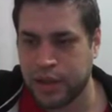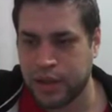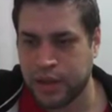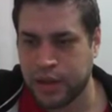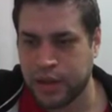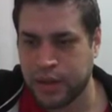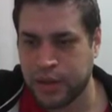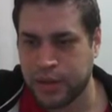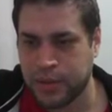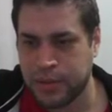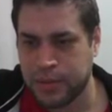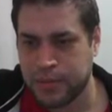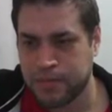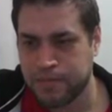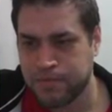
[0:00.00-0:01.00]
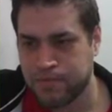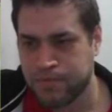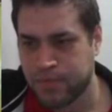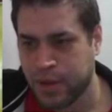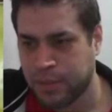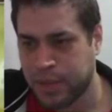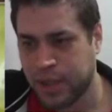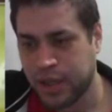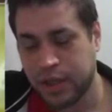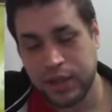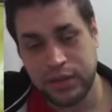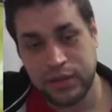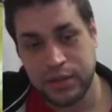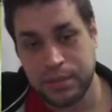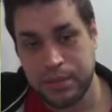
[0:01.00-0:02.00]
Um, but
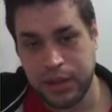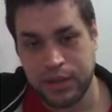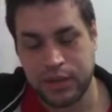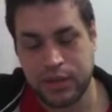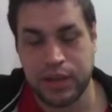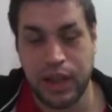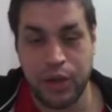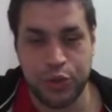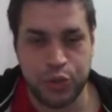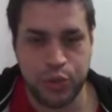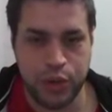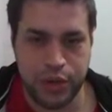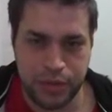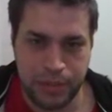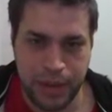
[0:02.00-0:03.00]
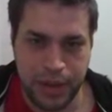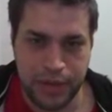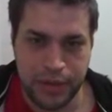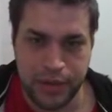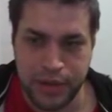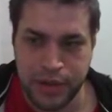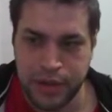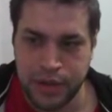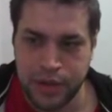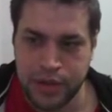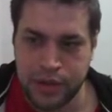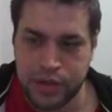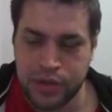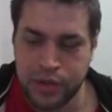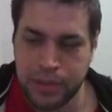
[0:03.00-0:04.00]
against the beast, Klaus works better.
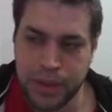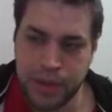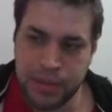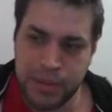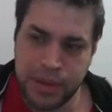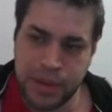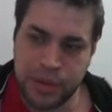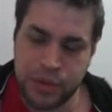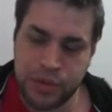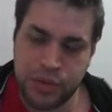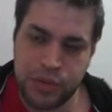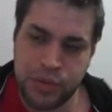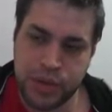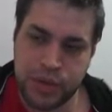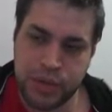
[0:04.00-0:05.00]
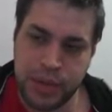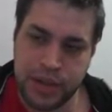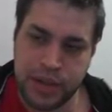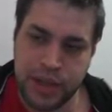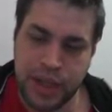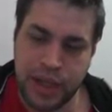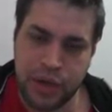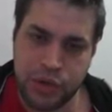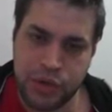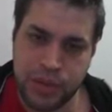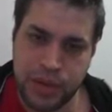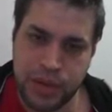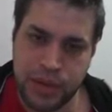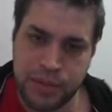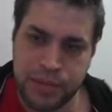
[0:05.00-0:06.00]
So probably I would still recommend Klaus
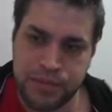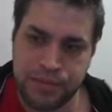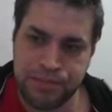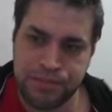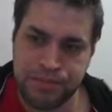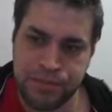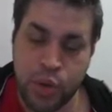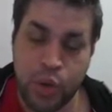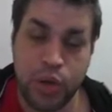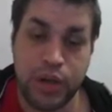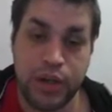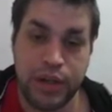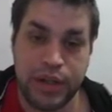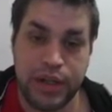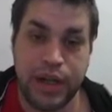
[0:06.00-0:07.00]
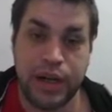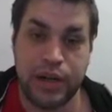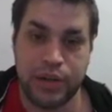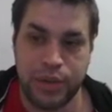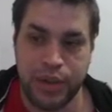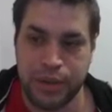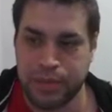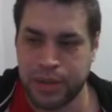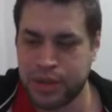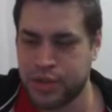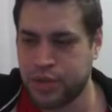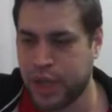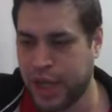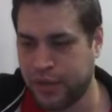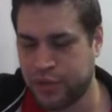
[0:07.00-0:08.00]
uh, more than Arngrim, but
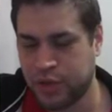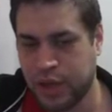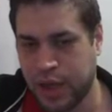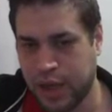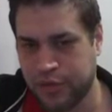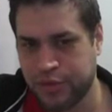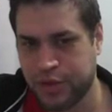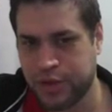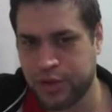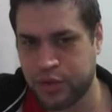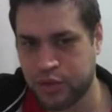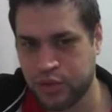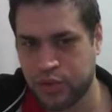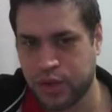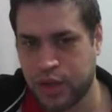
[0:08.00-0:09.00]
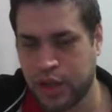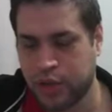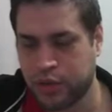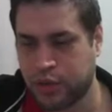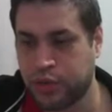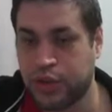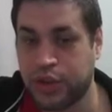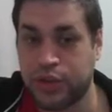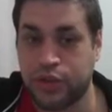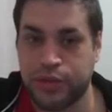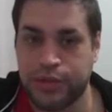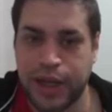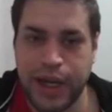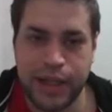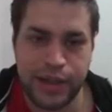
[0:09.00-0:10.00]
you have to have a strong Klaus using
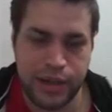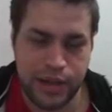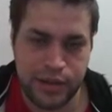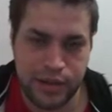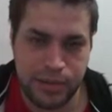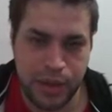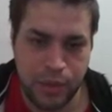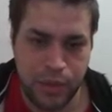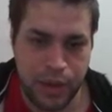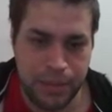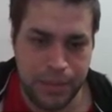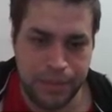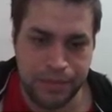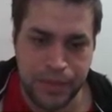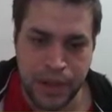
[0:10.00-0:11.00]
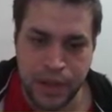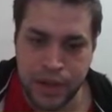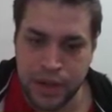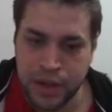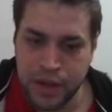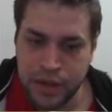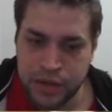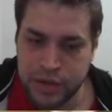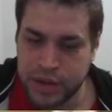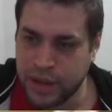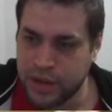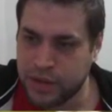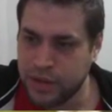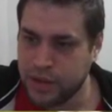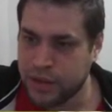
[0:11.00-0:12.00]
Svalin as a main weapon. So
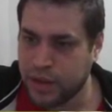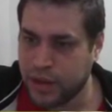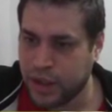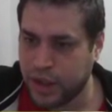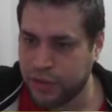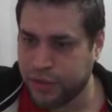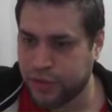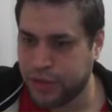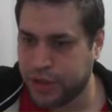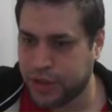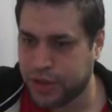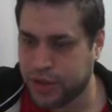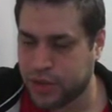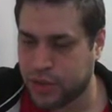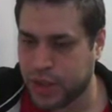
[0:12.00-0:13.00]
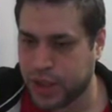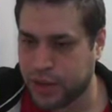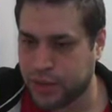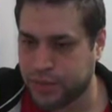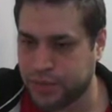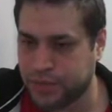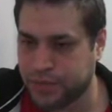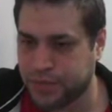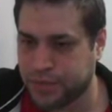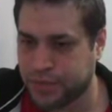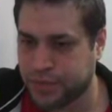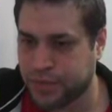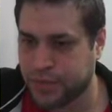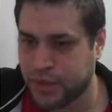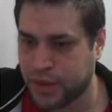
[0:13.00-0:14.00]
that's it. Uh, I think the dragon
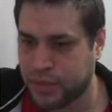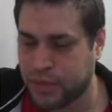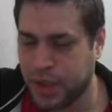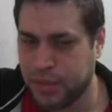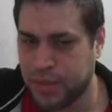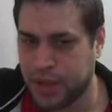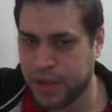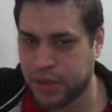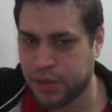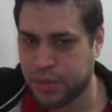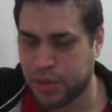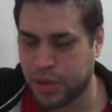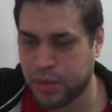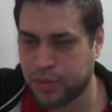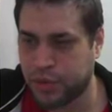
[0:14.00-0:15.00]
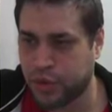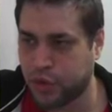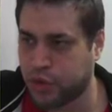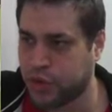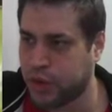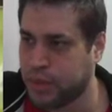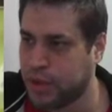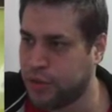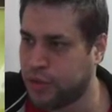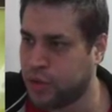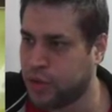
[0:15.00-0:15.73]
may be a little problem for some. If